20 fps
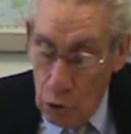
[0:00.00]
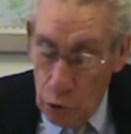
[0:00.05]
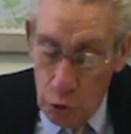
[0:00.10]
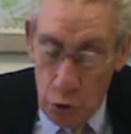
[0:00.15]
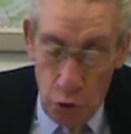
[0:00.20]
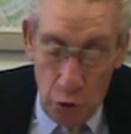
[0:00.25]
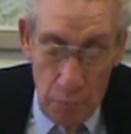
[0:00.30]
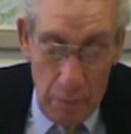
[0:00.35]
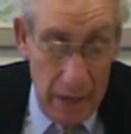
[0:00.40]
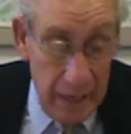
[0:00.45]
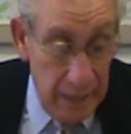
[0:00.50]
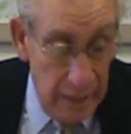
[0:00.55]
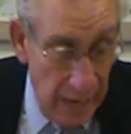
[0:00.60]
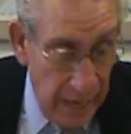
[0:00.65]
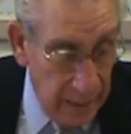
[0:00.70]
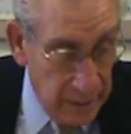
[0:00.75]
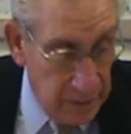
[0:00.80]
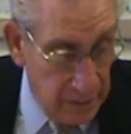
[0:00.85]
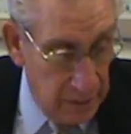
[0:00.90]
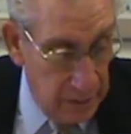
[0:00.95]
to my
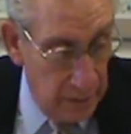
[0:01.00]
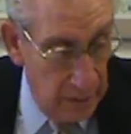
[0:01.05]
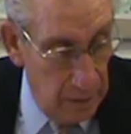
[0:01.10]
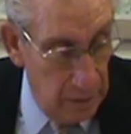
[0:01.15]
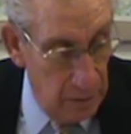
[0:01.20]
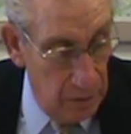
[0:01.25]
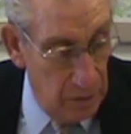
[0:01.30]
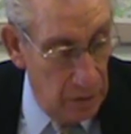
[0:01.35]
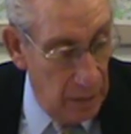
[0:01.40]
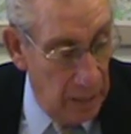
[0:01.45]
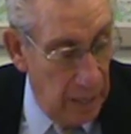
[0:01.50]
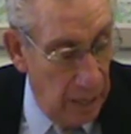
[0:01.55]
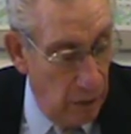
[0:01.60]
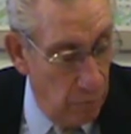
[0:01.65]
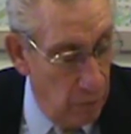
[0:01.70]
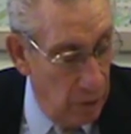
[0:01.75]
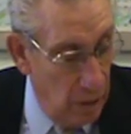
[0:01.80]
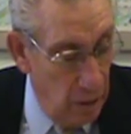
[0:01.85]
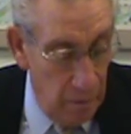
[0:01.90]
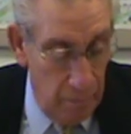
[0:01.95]
next
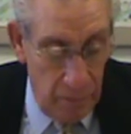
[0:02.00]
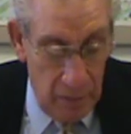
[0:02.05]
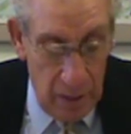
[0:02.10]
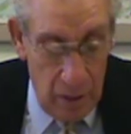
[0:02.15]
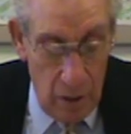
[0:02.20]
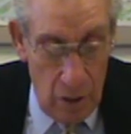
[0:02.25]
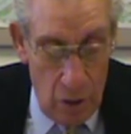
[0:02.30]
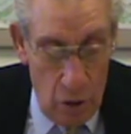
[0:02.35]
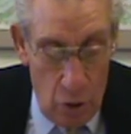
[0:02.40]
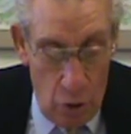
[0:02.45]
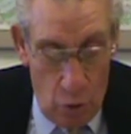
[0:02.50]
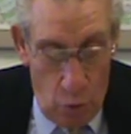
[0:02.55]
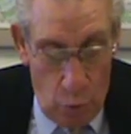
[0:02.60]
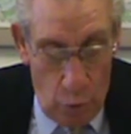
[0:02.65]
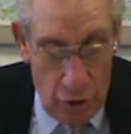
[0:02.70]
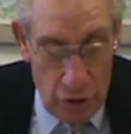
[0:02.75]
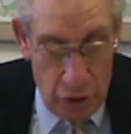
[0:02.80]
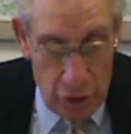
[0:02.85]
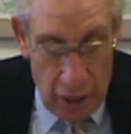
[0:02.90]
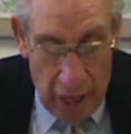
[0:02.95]
area,
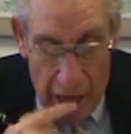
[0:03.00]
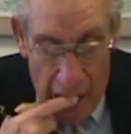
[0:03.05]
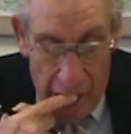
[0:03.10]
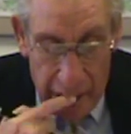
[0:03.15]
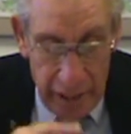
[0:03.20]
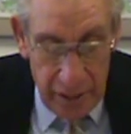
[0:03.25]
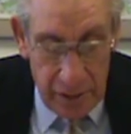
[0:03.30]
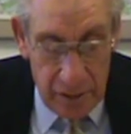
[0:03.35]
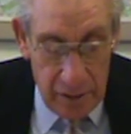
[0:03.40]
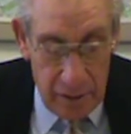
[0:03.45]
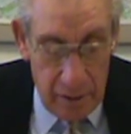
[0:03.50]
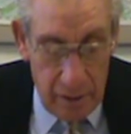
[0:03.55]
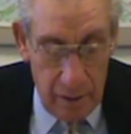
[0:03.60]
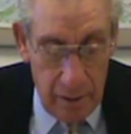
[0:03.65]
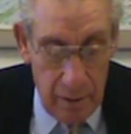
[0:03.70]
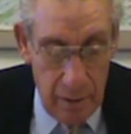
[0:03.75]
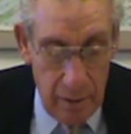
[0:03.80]
which is,